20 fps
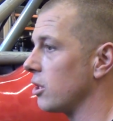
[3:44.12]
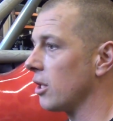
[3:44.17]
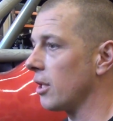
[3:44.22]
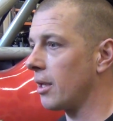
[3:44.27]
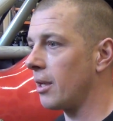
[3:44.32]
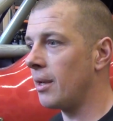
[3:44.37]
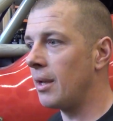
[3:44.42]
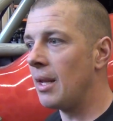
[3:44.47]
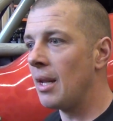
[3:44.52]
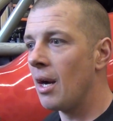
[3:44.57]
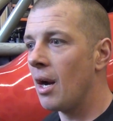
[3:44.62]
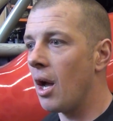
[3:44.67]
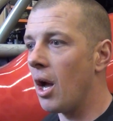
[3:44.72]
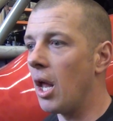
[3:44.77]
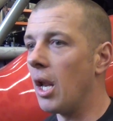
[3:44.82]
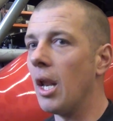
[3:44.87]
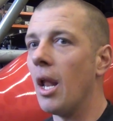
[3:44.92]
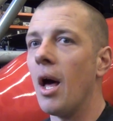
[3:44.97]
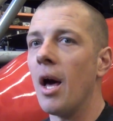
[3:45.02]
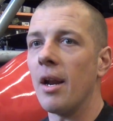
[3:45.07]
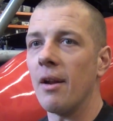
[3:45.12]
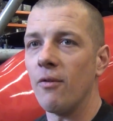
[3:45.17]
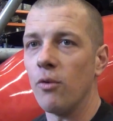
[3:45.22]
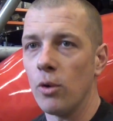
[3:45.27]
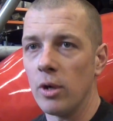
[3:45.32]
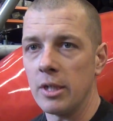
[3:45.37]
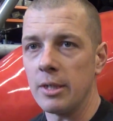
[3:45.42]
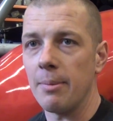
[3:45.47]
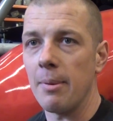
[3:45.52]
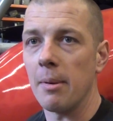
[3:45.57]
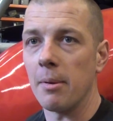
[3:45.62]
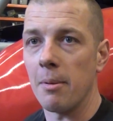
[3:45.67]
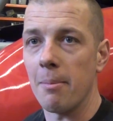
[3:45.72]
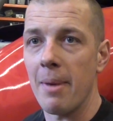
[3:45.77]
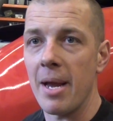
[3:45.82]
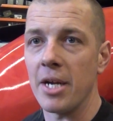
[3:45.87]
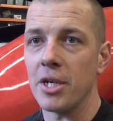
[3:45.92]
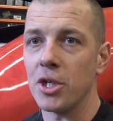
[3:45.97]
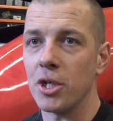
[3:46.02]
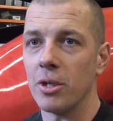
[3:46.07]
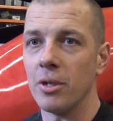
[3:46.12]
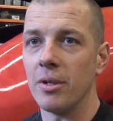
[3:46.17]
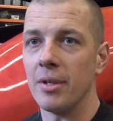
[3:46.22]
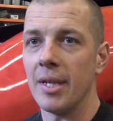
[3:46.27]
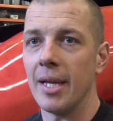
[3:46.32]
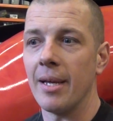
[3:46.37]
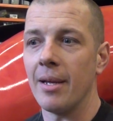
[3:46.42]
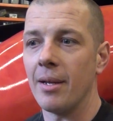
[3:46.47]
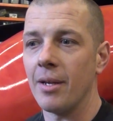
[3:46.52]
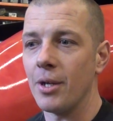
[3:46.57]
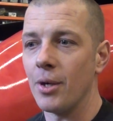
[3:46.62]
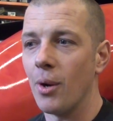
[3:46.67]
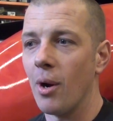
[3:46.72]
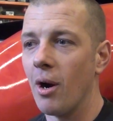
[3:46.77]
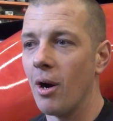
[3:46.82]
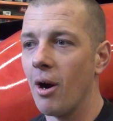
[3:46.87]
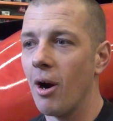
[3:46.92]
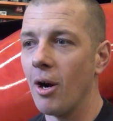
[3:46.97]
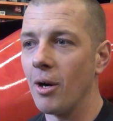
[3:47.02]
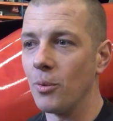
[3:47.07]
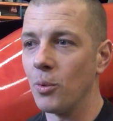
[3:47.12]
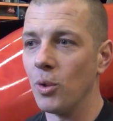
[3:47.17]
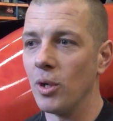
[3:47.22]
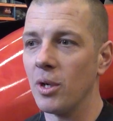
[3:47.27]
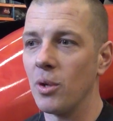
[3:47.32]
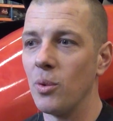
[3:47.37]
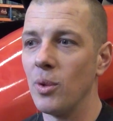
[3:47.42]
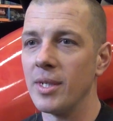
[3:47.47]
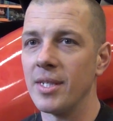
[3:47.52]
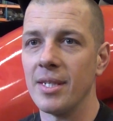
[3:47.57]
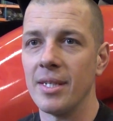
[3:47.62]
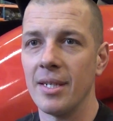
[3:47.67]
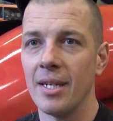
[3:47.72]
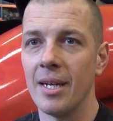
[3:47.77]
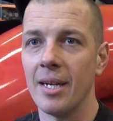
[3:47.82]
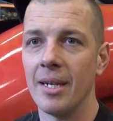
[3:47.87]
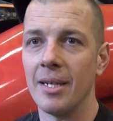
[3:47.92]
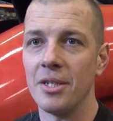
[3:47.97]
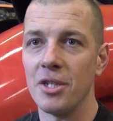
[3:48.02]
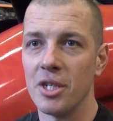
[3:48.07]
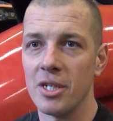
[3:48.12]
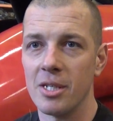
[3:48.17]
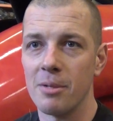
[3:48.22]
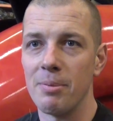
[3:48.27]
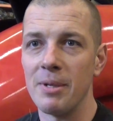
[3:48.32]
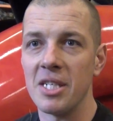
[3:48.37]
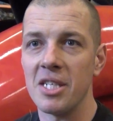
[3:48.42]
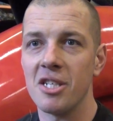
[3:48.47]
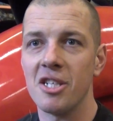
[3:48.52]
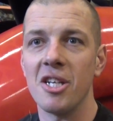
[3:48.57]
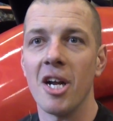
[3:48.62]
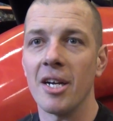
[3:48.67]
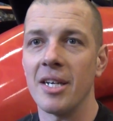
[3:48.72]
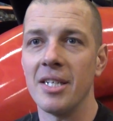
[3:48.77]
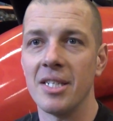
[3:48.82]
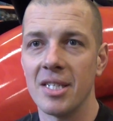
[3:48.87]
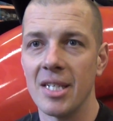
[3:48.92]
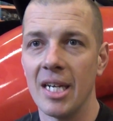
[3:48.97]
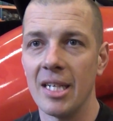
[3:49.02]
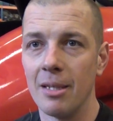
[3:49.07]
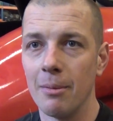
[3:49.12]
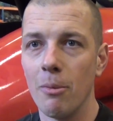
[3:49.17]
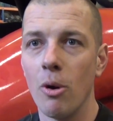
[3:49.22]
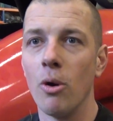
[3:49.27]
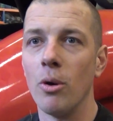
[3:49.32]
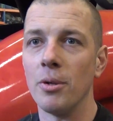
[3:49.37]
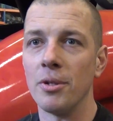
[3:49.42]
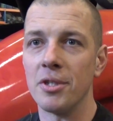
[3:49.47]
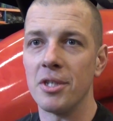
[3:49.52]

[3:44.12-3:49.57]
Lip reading: took a lot of work to be able to make sure that our hard work wasn't gonna just be stuck inside the mold.